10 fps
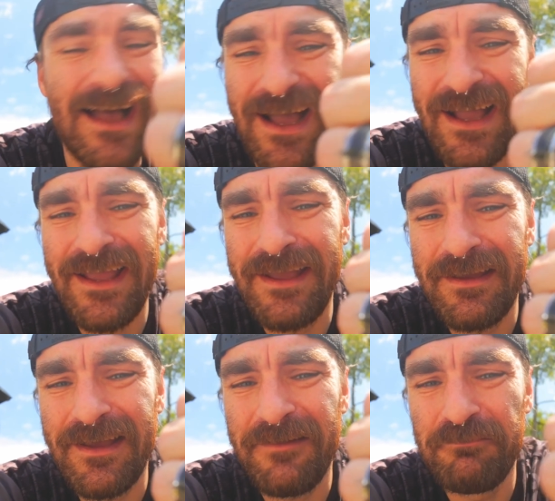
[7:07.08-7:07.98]
I
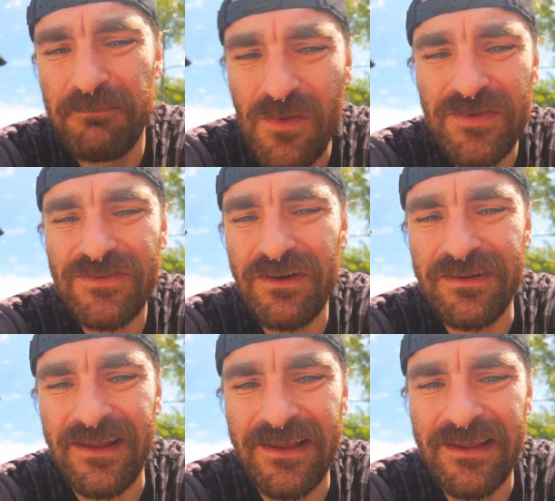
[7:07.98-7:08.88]
am most
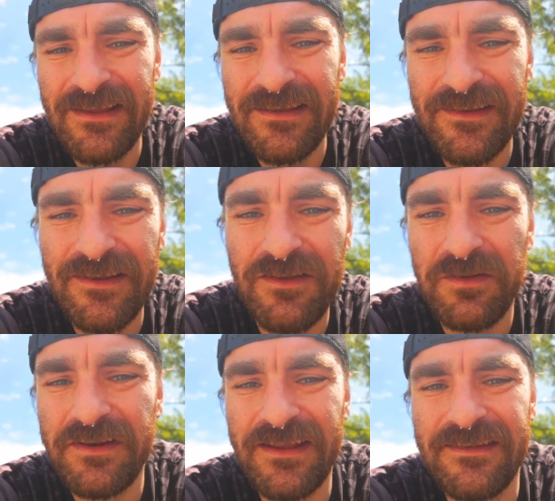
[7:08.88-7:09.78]
certainly
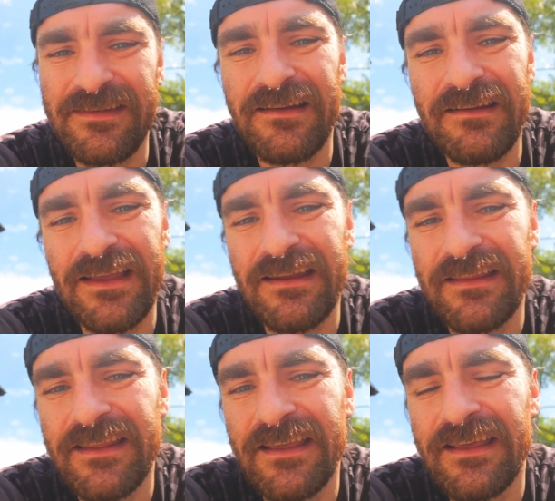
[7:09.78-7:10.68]
going to consider
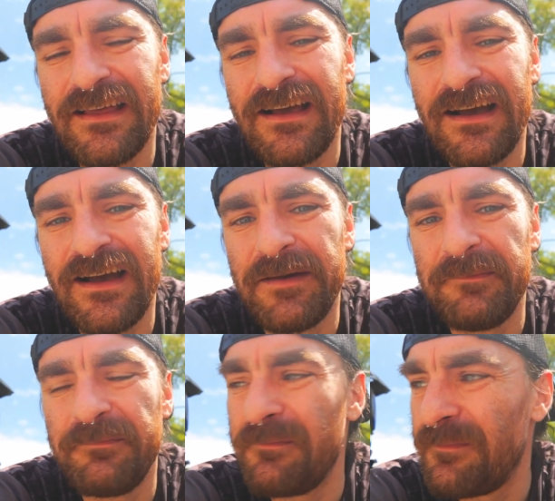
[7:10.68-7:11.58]
getting the
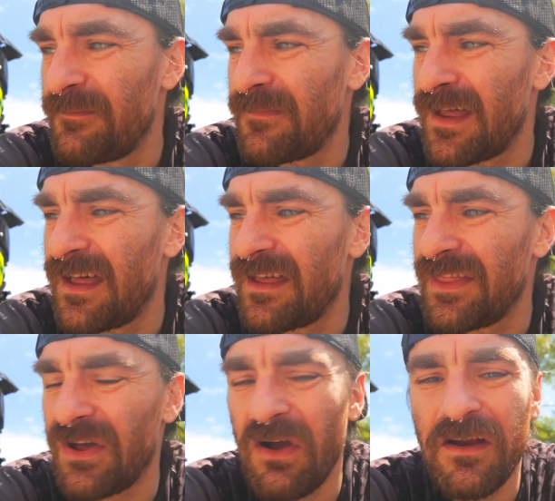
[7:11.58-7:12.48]

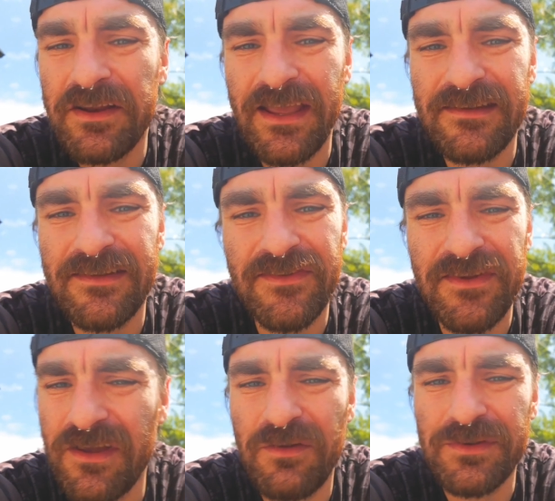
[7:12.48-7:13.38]
hard cases
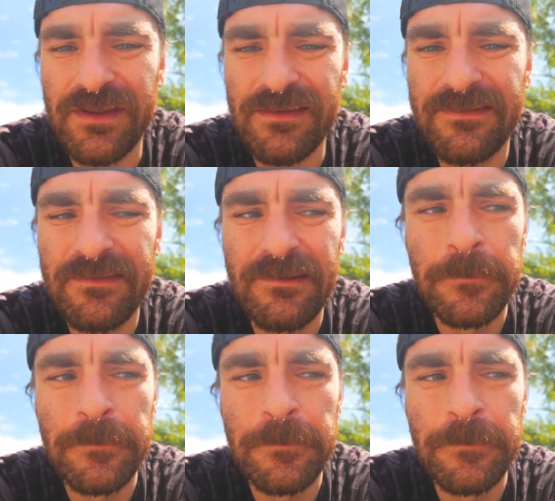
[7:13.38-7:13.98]
to go with this.